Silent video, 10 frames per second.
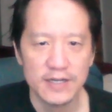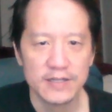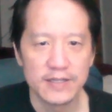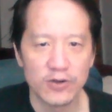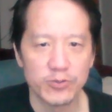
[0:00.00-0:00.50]

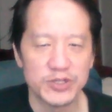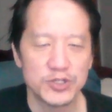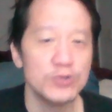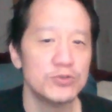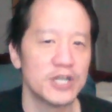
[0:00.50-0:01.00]
That would be
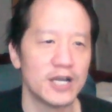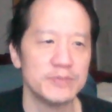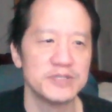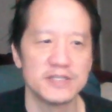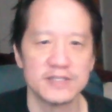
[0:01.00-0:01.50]
2 times
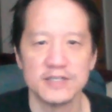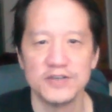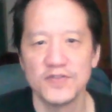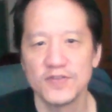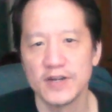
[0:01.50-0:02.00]

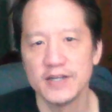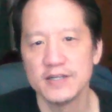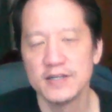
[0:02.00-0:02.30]
itself, right?